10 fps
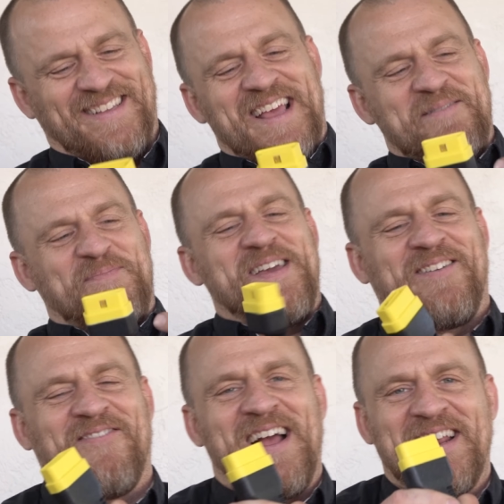It
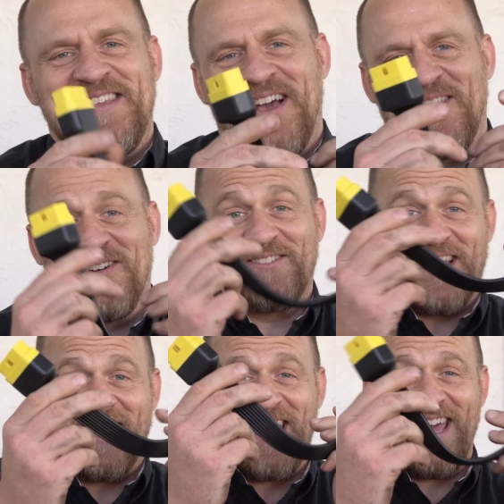being red and yellow is
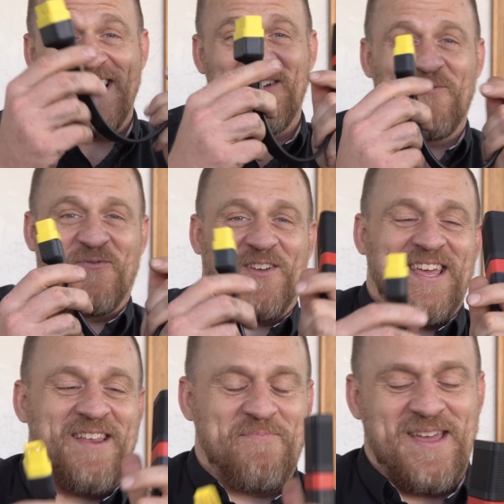like, hey, don't
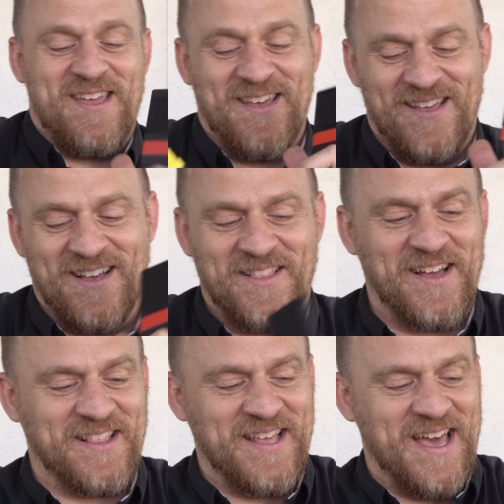forget me. I
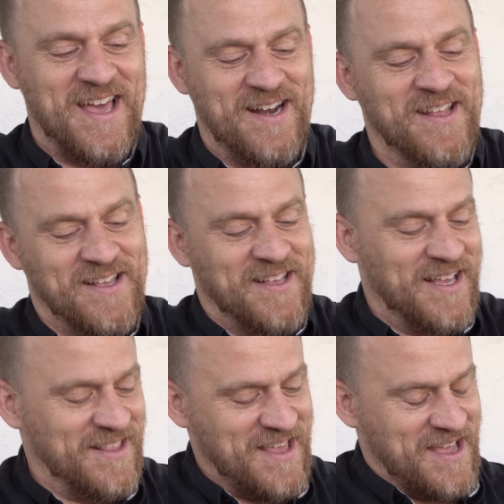like that.
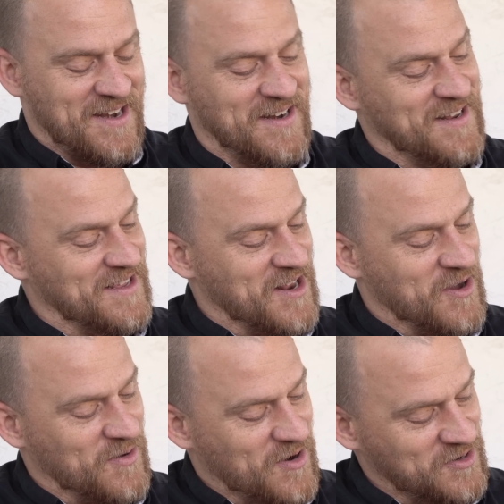And then you
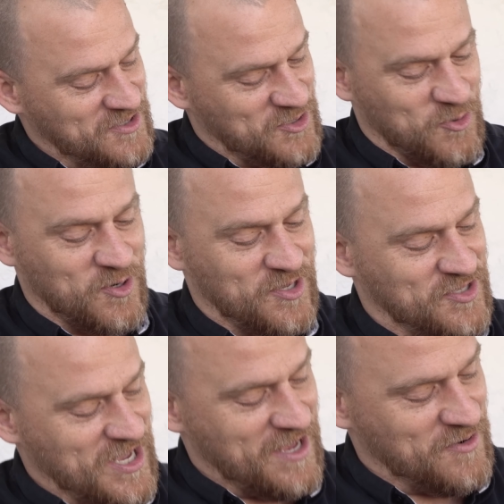know our
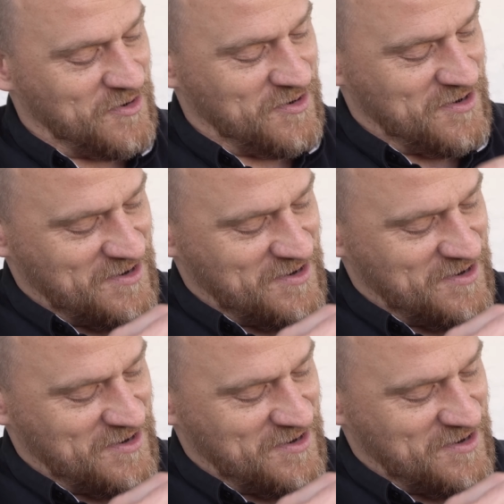storage. I don't.